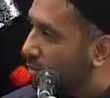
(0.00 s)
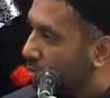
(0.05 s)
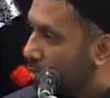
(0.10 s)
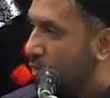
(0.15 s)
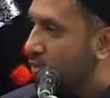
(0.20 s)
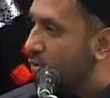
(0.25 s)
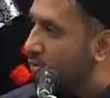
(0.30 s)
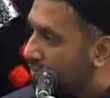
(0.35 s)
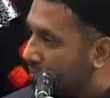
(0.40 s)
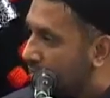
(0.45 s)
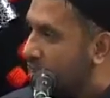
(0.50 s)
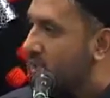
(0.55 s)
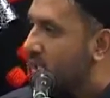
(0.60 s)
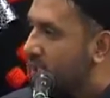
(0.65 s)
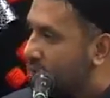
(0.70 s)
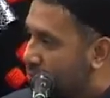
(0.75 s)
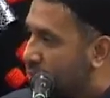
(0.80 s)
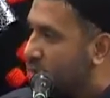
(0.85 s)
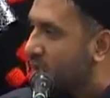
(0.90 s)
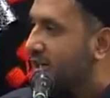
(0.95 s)
We would all do
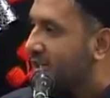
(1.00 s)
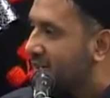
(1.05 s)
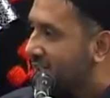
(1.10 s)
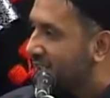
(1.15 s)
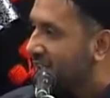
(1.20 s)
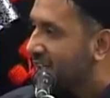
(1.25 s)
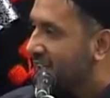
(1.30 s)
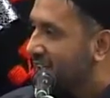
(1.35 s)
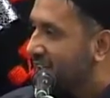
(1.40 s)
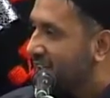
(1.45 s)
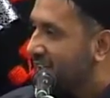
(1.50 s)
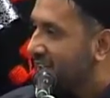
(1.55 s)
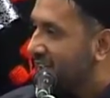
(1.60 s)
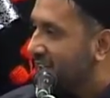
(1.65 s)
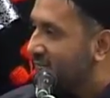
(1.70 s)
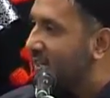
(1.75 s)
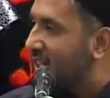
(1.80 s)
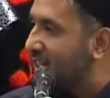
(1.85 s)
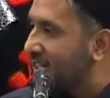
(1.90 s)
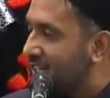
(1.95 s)
sajda shukr
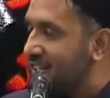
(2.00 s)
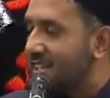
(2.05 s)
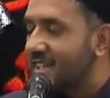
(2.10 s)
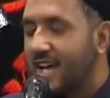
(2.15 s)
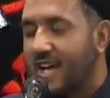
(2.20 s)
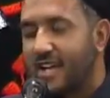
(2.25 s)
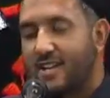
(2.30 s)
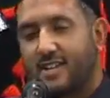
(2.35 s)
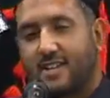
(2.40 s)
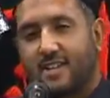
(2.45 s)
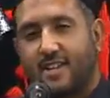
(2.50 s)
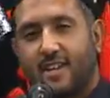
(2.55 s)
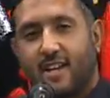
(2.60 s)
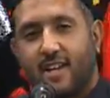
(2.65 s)
if they did that.